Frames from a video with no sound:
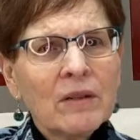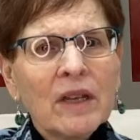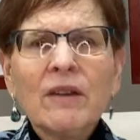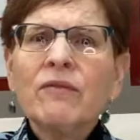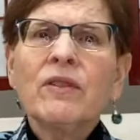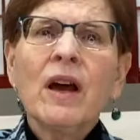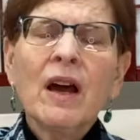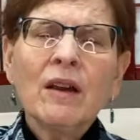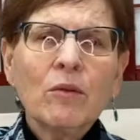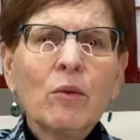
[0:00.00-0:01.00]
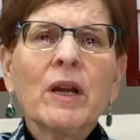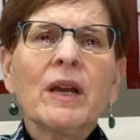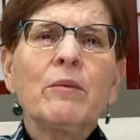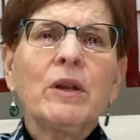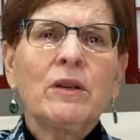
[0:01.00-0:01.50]
If not, what
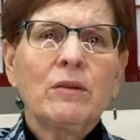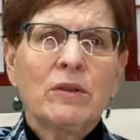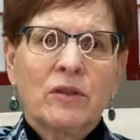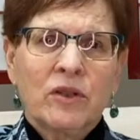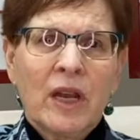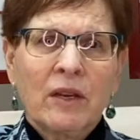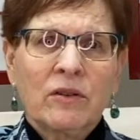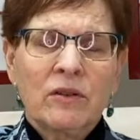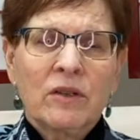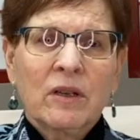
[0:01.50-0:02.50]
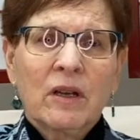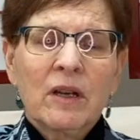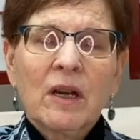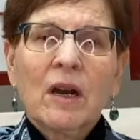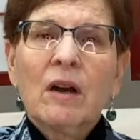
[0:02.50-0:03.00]
can we do to change?
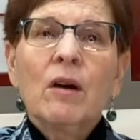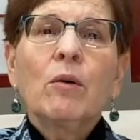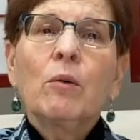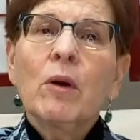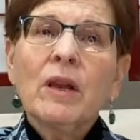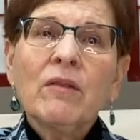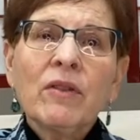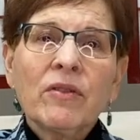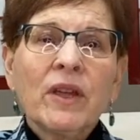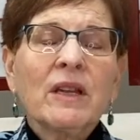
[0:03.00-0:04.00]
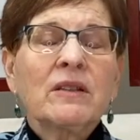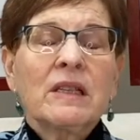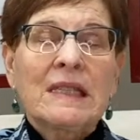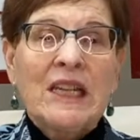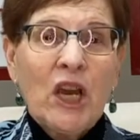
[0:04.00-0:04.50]
One of the things
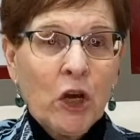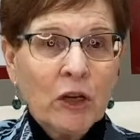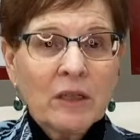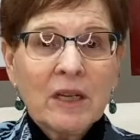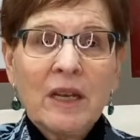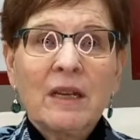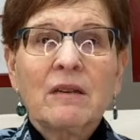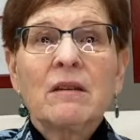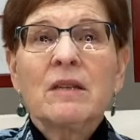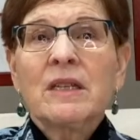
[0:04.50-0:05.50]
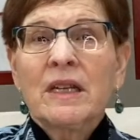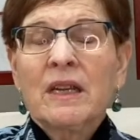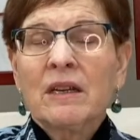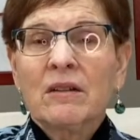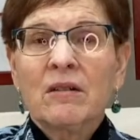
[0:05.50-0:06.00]
that's guaranteed to
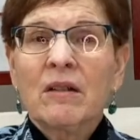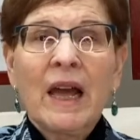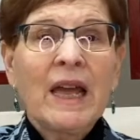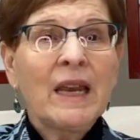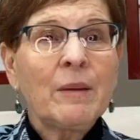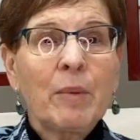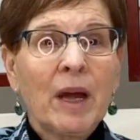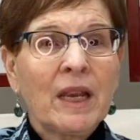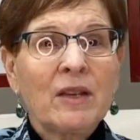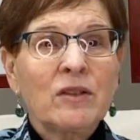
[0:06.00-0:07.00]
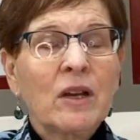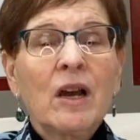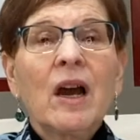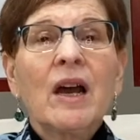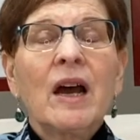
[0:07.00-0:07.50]
kill anybody's
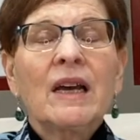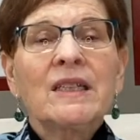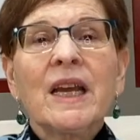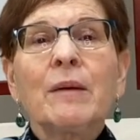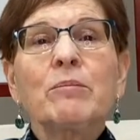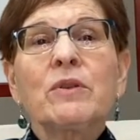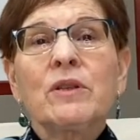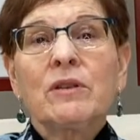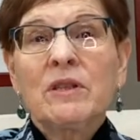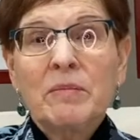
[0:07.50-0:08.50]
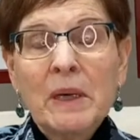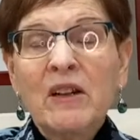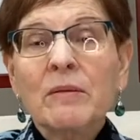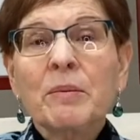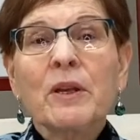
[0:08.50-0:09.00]
attempt to
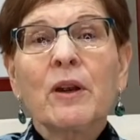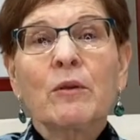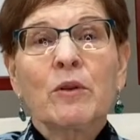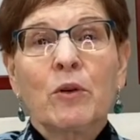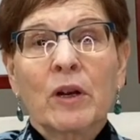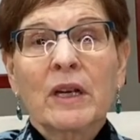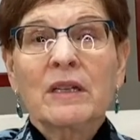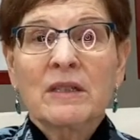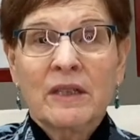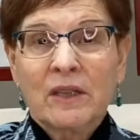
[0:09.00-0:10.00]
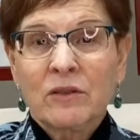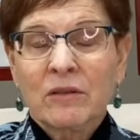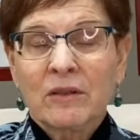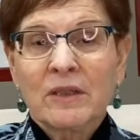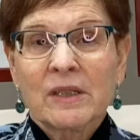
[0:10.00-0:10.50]
develop their own
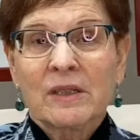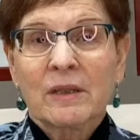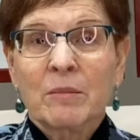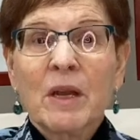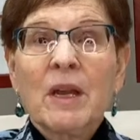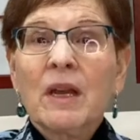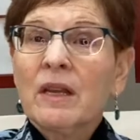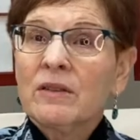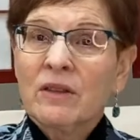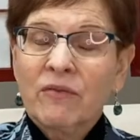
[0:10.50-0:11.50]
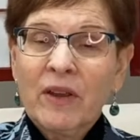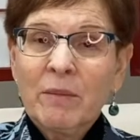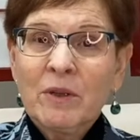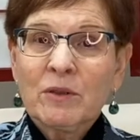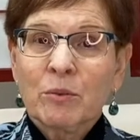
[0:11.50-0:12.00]
organizational system is the
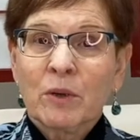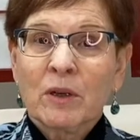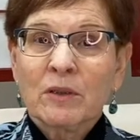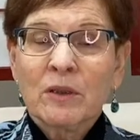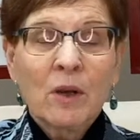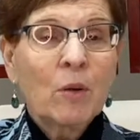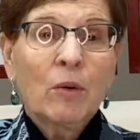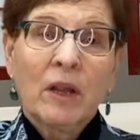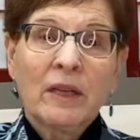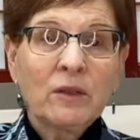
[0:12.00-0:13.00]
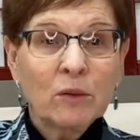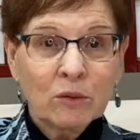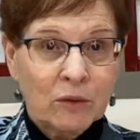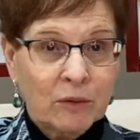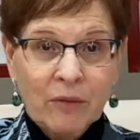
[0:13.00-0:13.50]
famous words, well, I
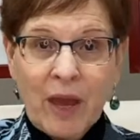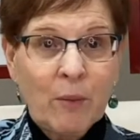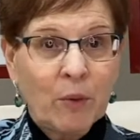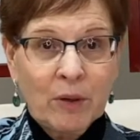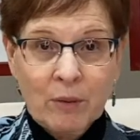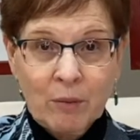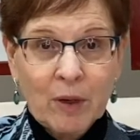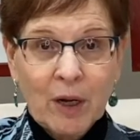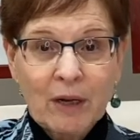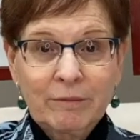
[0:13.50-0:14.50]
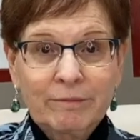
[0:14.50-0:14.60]
told you that wouldn't work.